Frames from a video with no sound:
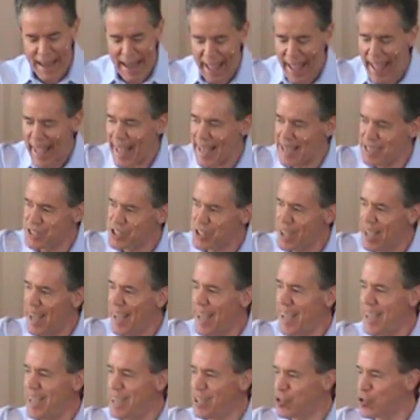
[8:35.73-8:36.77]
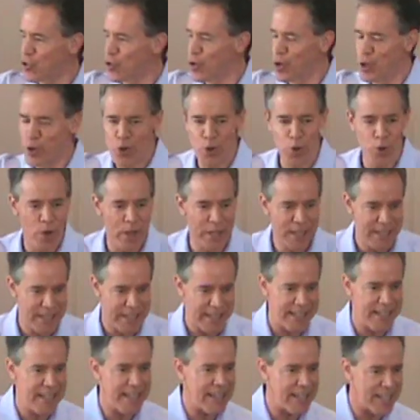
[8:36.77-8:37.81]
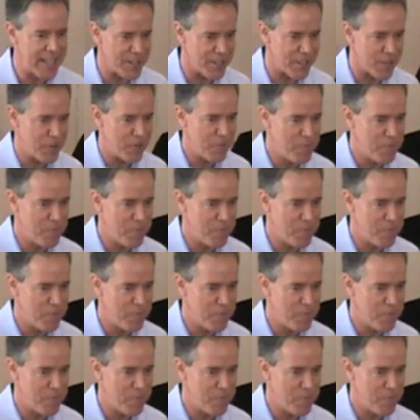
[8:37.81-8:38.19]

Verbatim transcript: He has a true need.